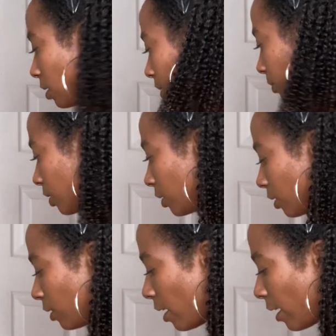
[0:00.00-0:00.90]
I'm just
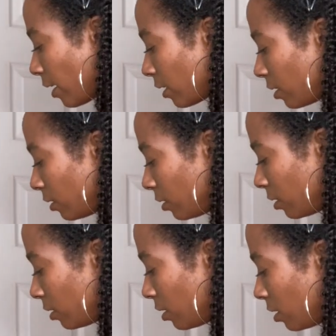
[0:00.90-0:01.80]
gonna add
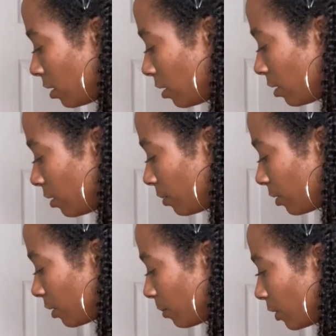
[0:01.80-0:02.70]

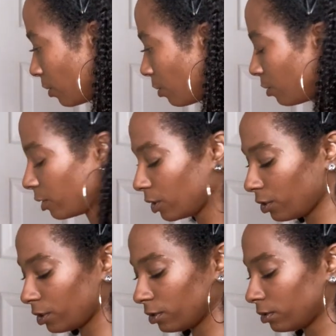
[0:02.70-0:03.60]
some little
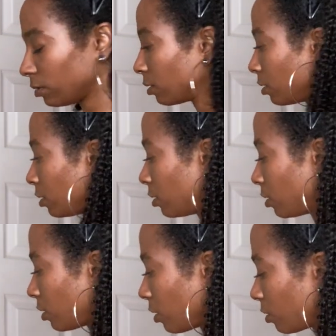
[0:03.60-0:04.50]
orange
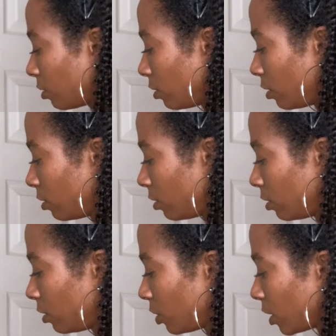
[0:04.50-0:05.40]
circles,
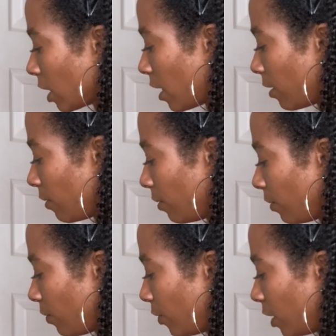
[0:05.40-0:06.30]
just kind of
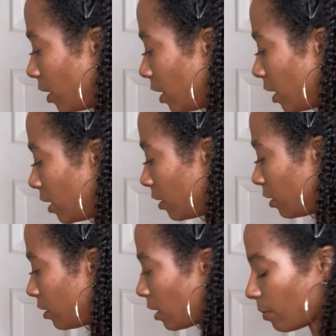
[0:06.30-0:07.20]
filling in
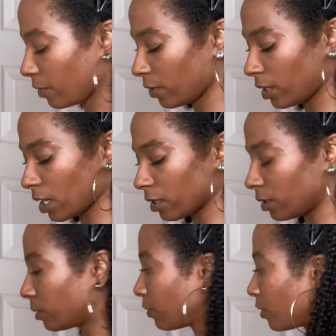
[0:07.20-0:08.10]
some of the
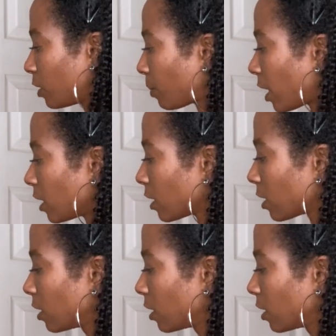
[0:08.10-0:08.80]
negative space.